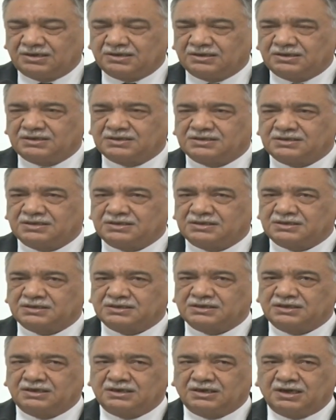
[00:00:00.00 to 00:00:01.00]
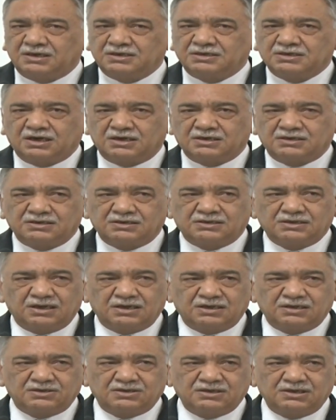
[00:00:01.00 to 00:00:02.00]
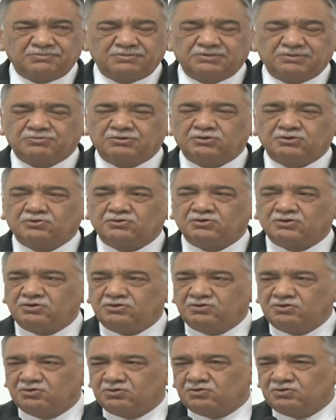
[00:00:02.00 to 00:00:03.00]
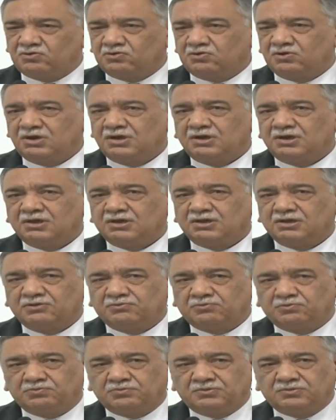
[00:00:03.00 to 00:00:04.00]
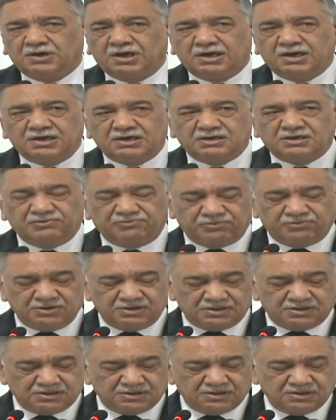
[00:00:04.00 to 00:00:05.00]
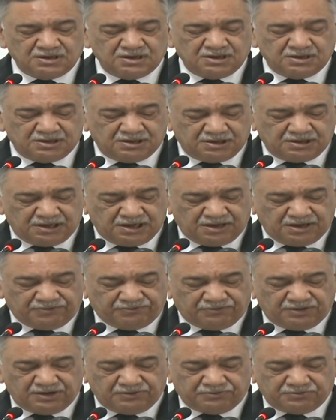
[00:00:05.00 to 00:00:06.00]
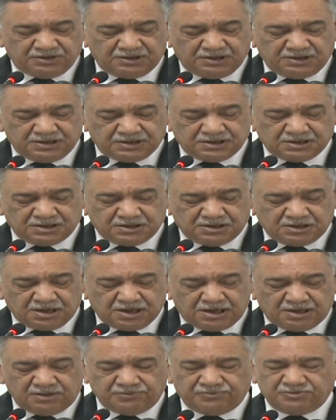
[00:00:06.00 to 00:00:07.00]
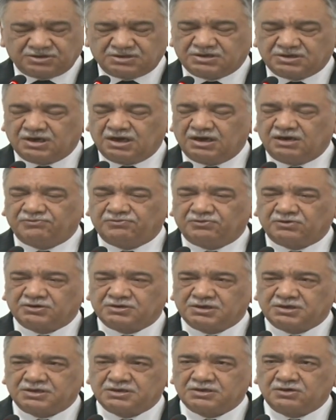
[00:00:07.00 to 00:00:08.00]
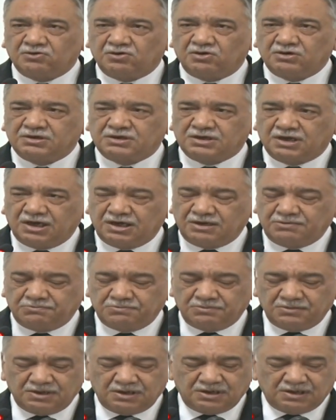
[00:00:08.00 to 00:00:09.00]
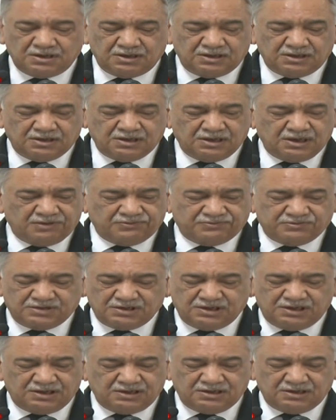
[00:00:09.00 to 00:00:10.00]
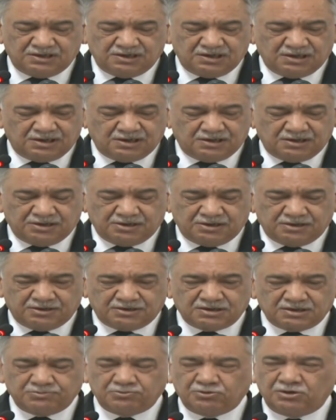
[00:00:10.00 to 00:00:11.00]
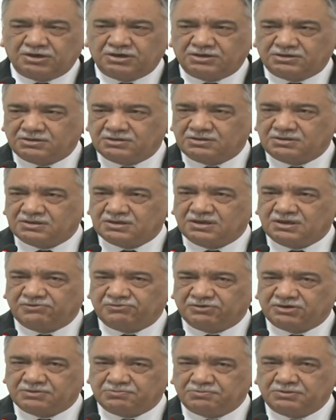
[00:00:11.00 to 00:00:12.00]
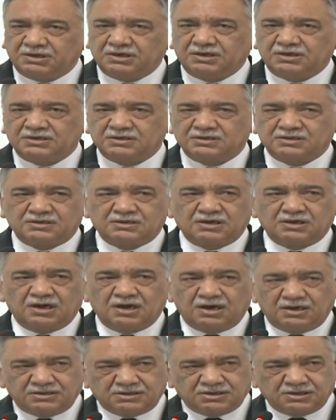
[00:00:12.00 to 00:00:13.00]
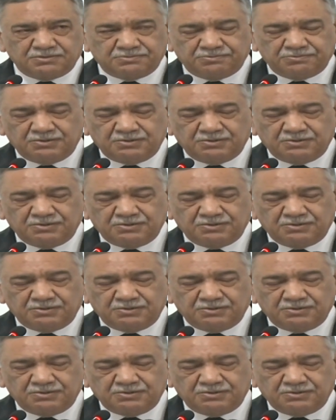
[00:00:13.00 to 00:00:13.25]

This is an uncharted territory. People don't know any difference. They have lived in this kind of a style for such a long time. They have seen tribulations. They have experienced hardship.